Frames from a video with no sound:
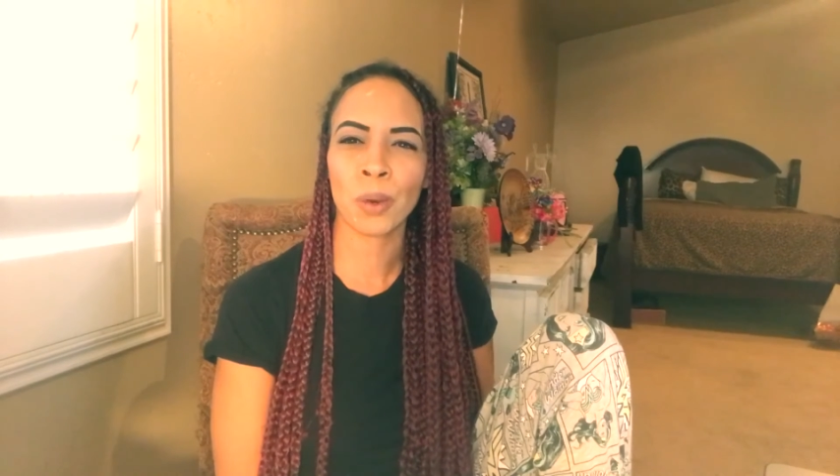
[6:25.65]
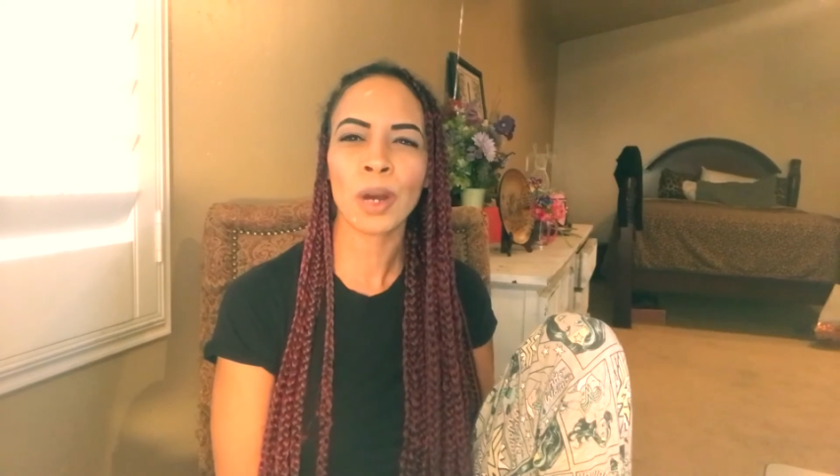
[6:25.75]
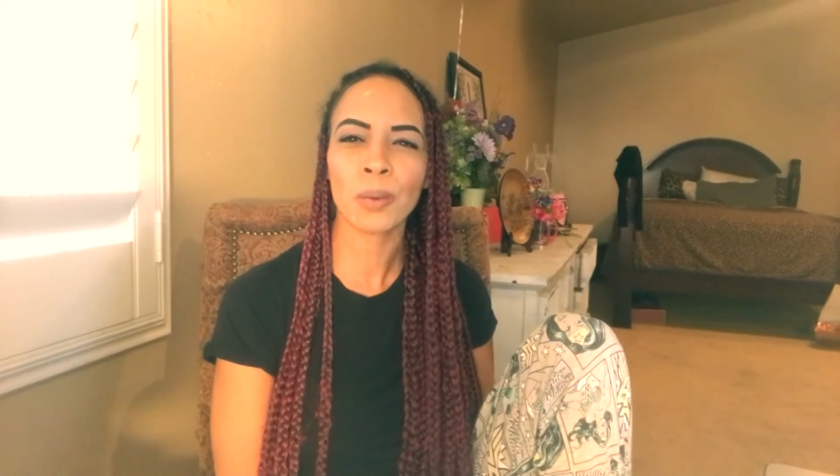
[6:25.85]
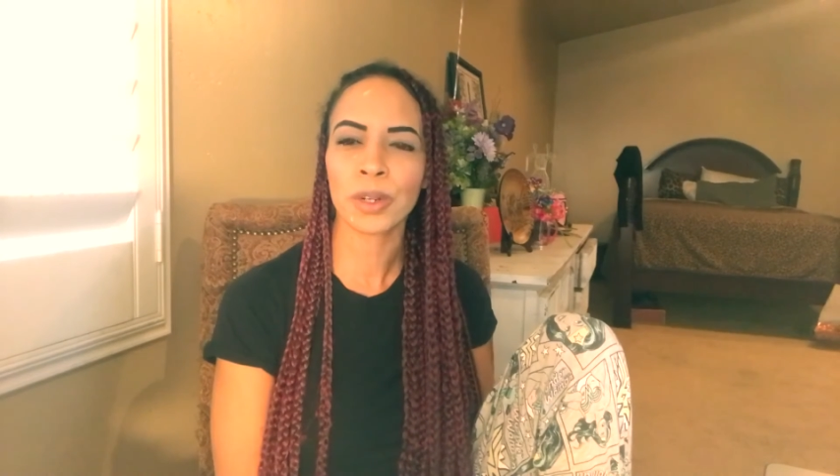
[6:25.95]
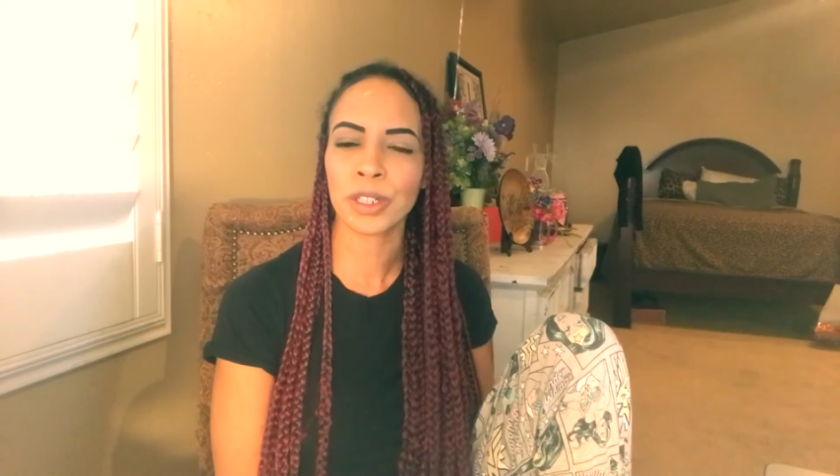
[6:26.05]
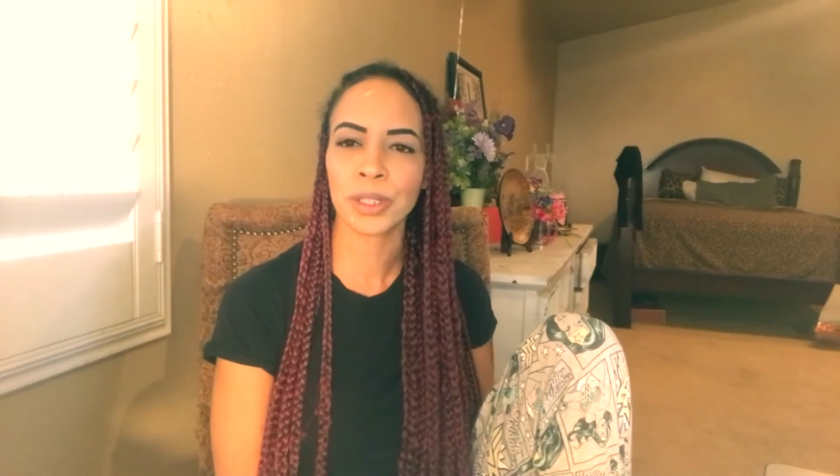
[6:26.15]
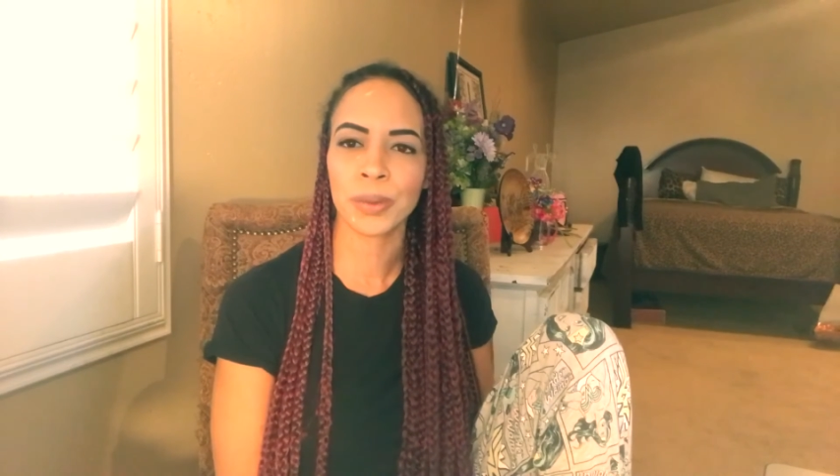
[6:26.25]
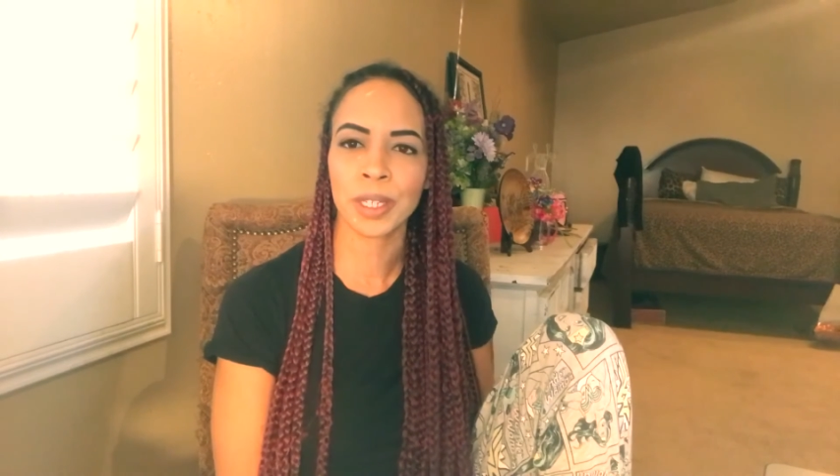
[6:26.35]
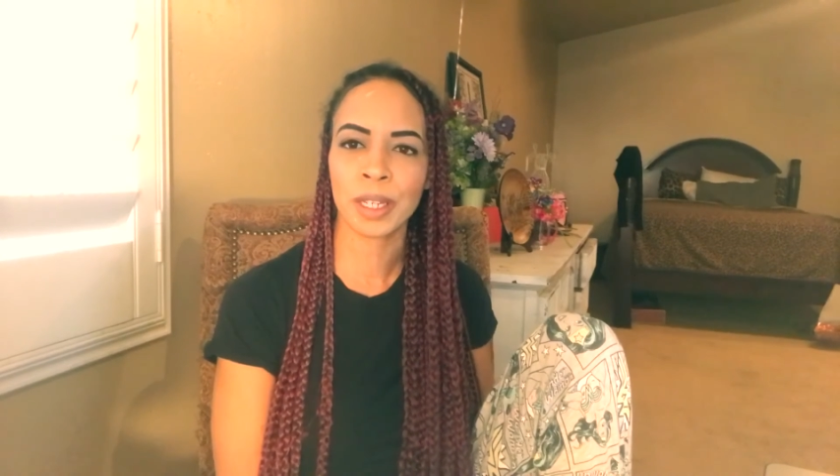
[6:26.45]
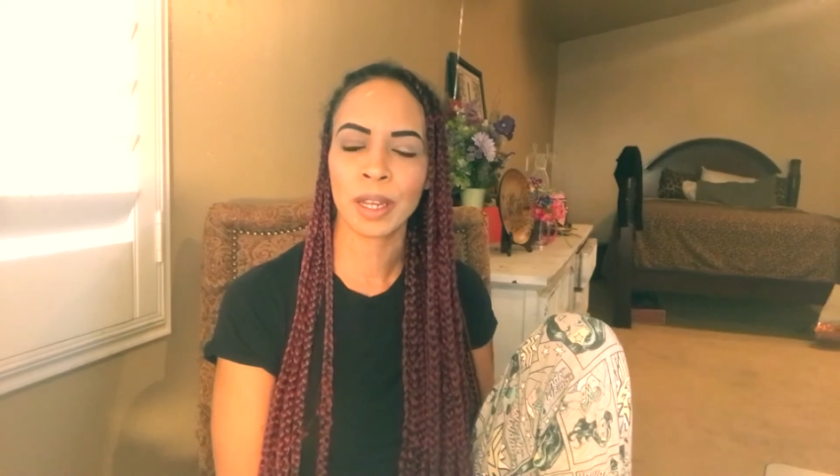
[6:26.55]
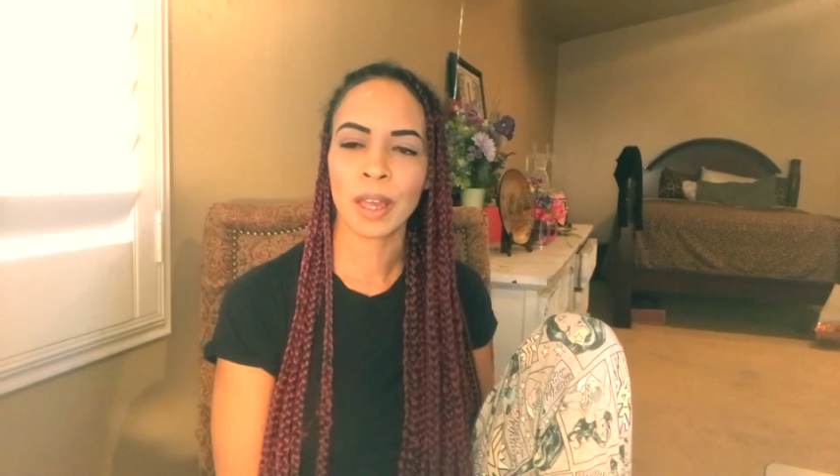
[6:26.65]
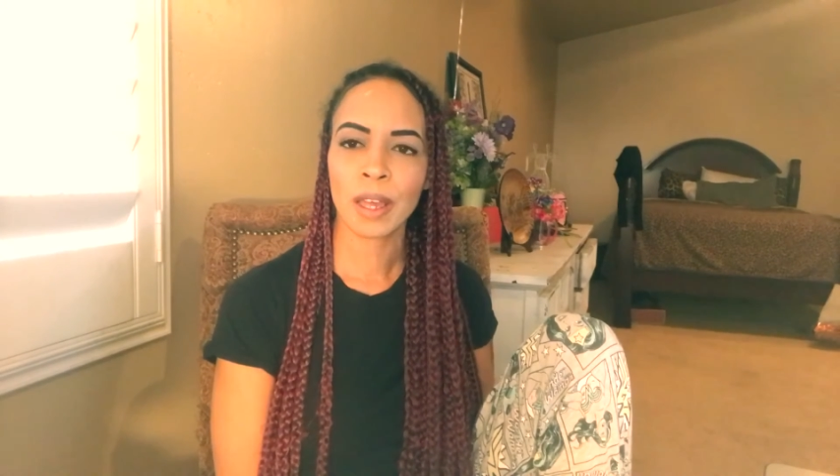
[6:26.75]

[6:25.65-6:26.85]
what we're doing,